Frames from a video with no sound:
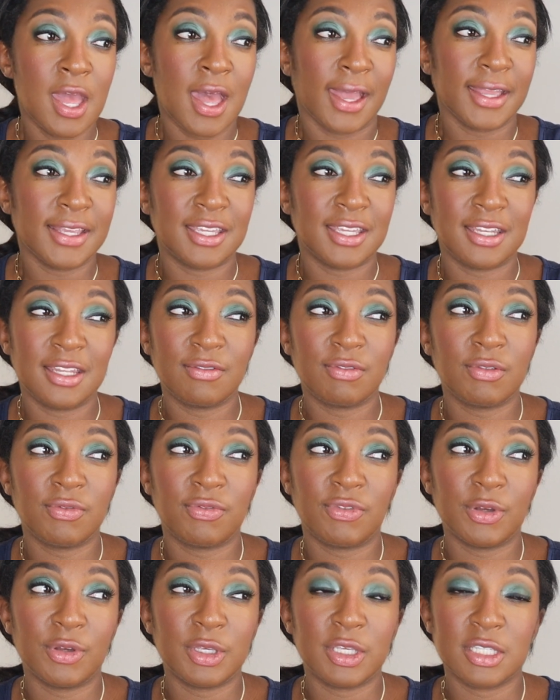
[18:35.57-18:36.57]
I could even
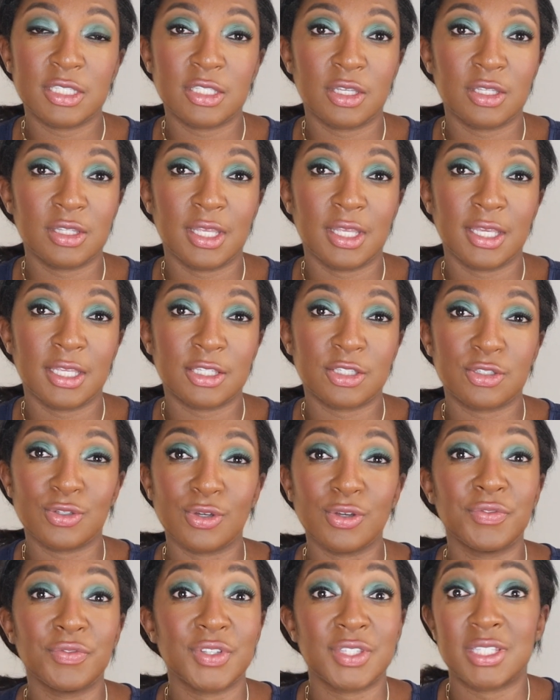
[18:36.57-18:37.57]
focus on like
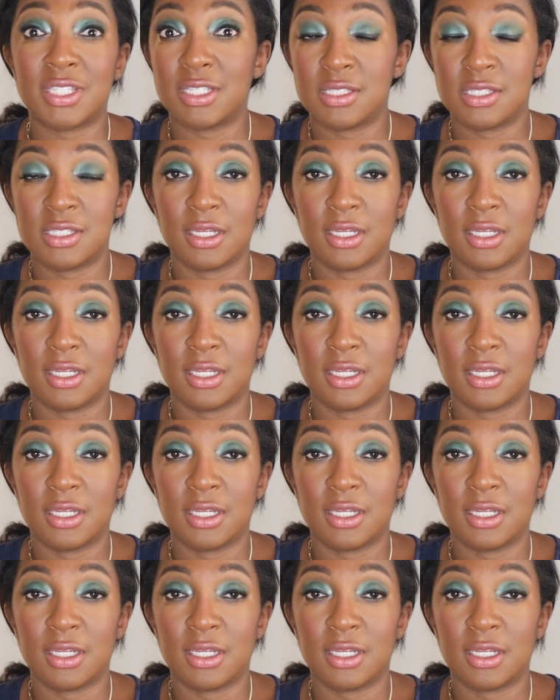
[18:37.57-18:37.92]
services